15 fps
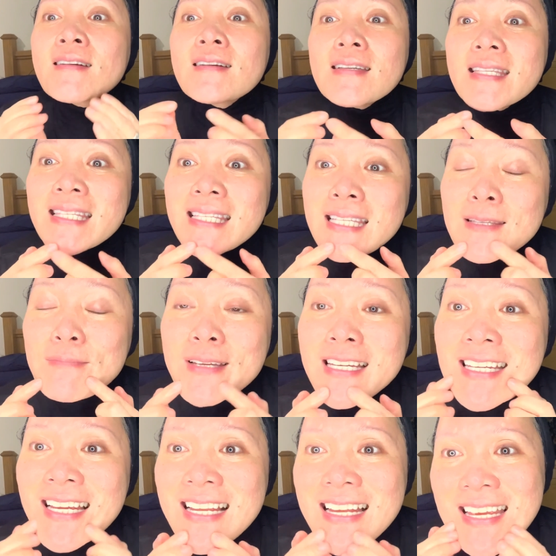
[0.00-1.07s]

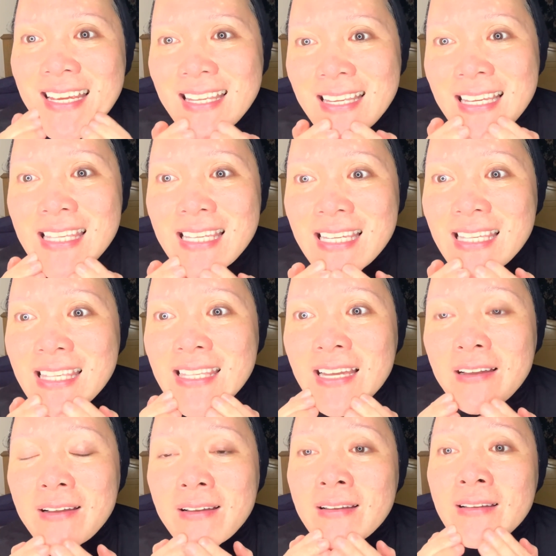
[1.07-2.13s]
especially this is
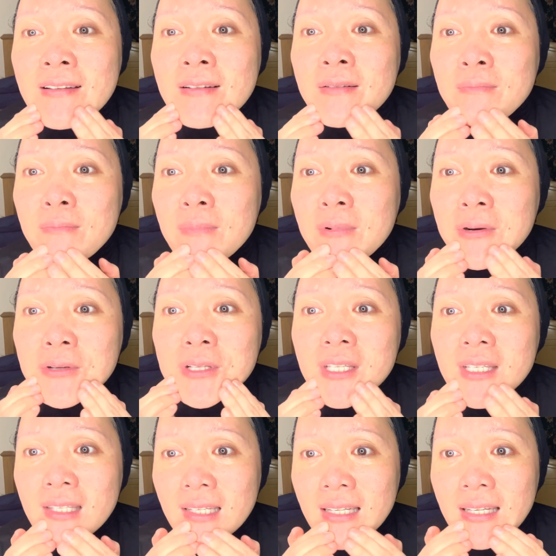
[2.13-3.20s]
the most